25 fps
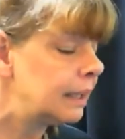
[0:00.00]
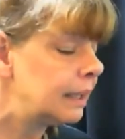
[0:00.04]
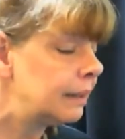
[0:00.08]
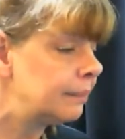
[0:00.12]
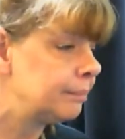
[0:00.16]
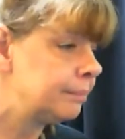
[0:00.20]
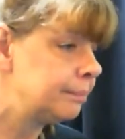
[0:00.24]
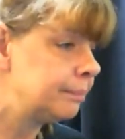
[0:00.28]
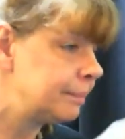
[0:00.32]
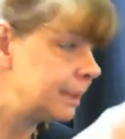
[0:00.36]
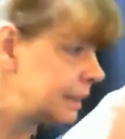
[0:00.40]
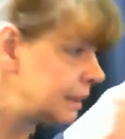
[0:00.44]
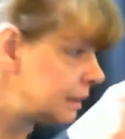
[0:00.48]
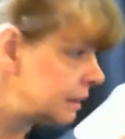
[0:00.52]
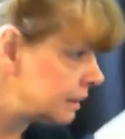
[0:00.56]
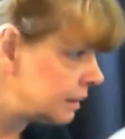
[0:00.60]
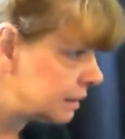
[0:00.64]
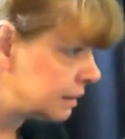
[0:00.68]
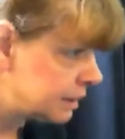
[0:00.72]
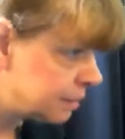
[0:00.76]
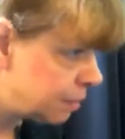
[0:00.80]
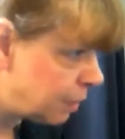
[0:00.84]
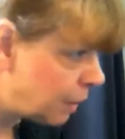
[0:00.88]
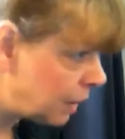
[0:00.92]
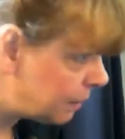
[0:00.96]
Yeah, but
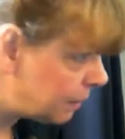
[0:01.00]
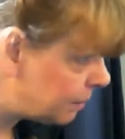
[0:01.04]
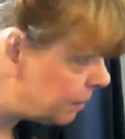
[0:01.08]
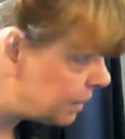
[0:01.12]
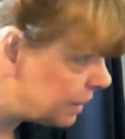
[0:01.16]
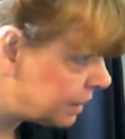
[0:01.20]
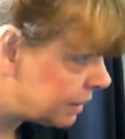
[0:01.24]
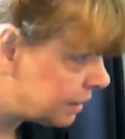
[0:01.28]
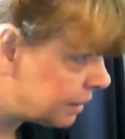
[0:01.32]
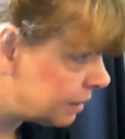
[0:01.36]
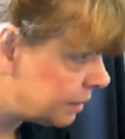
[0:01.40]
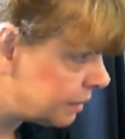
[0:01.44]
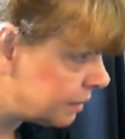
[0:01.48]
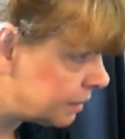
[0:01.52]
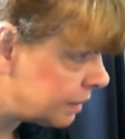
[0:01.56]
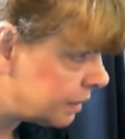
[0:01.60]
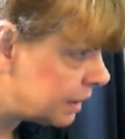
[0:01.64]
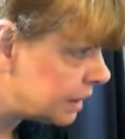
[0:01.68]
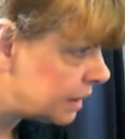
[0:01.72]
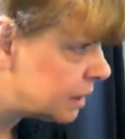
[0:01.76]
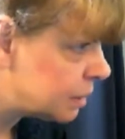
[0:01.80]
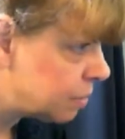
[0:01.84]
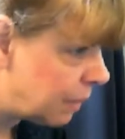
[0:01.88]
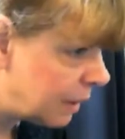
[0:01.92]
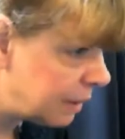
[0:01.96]
it's 1 minute.
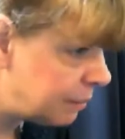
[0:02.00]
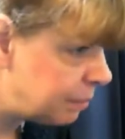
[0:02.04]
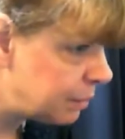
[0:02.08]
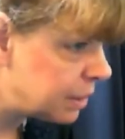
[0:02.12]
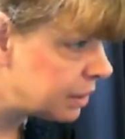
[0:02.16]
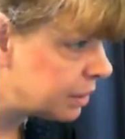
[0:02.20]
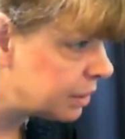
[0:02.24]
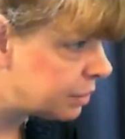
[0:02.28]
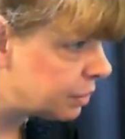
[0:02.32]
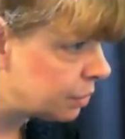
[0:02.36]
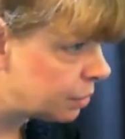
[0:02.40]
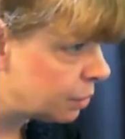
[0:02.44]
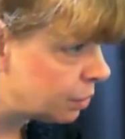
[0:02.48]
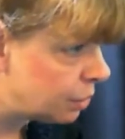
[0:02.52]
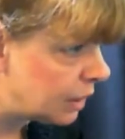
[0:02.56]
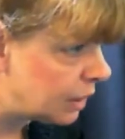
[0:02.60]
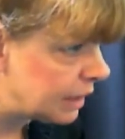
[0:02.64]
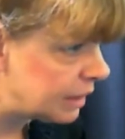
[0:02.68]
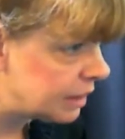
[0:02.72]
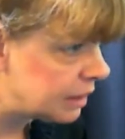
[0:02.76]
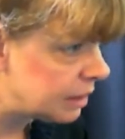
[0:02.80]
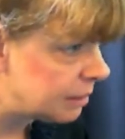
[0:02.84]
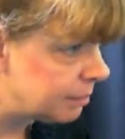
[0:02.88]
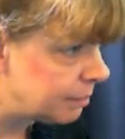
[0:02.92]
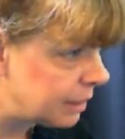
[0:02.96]
It's 1 minute. You look
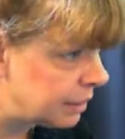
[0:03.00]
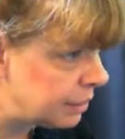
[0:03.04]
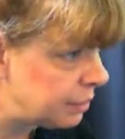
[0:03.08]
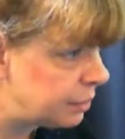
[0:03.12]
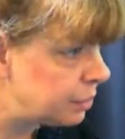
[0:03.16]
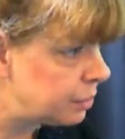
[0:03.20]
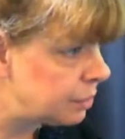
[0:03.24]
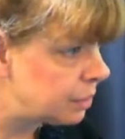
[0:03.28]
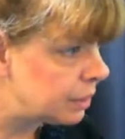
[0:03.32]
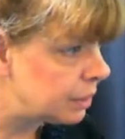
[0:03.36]
at the menu